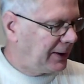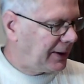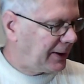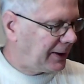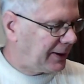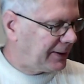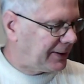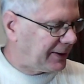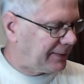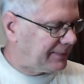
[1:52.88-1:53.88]
And
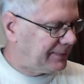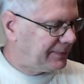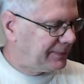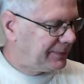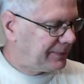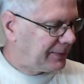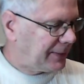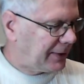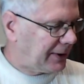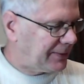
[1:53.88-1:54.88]

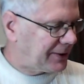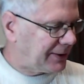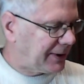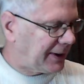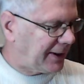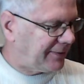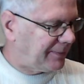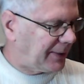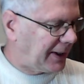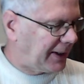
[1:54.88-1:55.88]
I'm still going to have
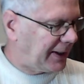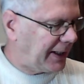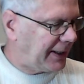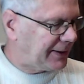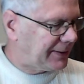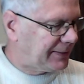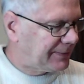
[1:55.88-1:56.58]
my 8.